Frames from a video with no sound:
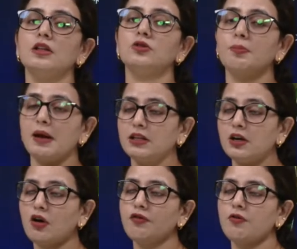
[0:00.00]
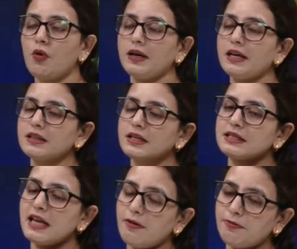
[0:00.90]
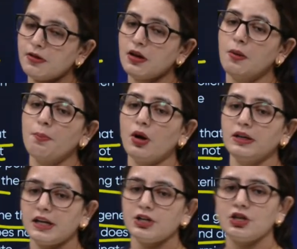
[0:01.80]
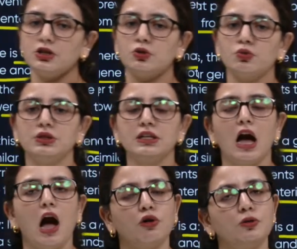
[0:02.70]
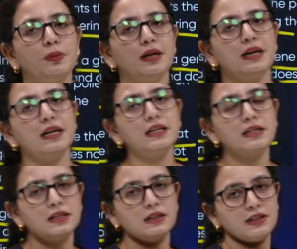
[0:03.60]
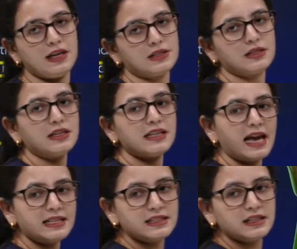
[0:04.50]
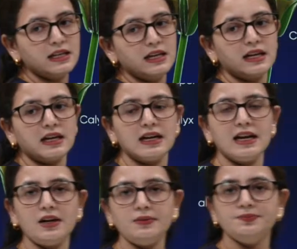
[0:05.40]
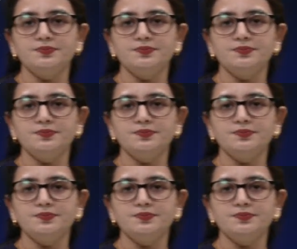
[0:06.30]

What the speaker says: the method of avoiding the self pollination through the outbreeding things. Yes, clear?